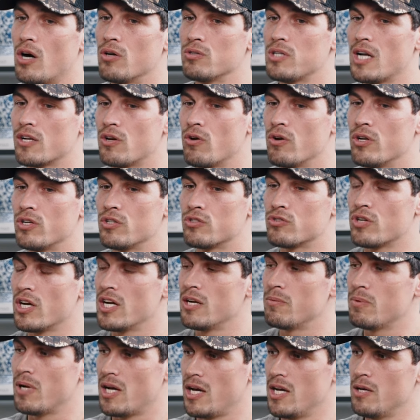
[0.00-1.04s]
I was like going to
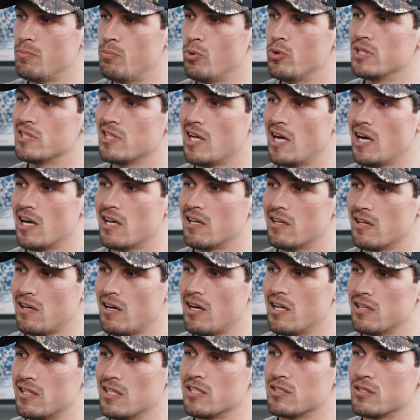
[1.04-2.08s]
training, but hey, boys, like,
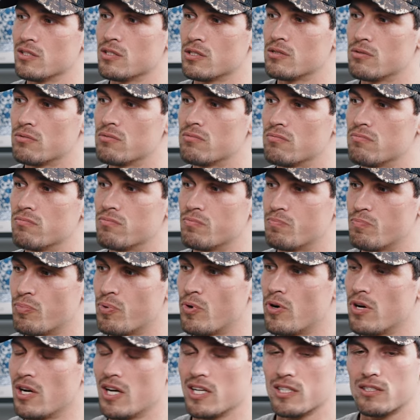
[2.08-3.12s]
there's this
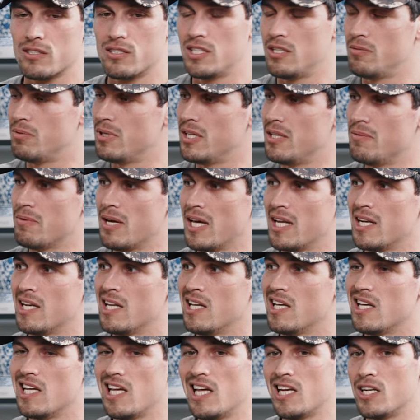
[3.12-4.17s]
product, CBD, man,
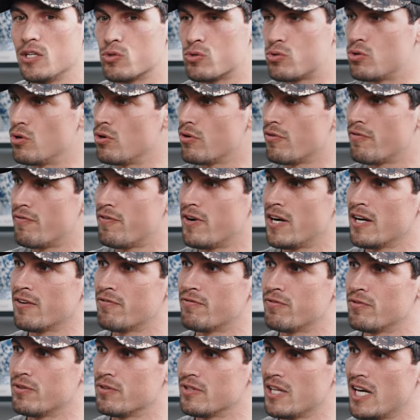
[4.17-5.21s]
and it's certified
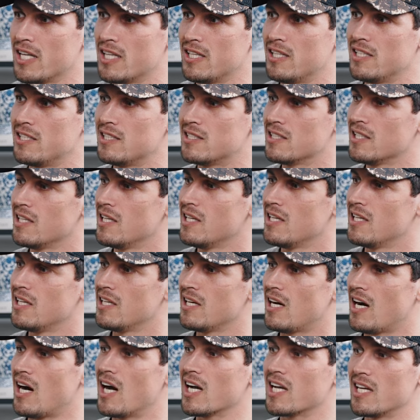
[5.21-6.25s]
for athletes
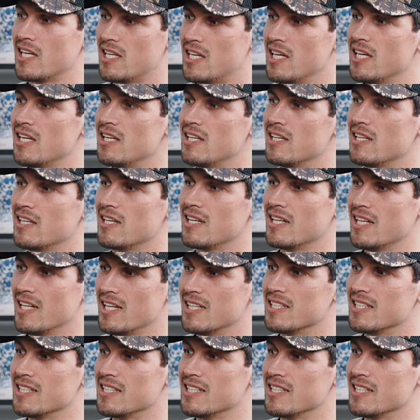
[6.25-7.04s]
I can get it.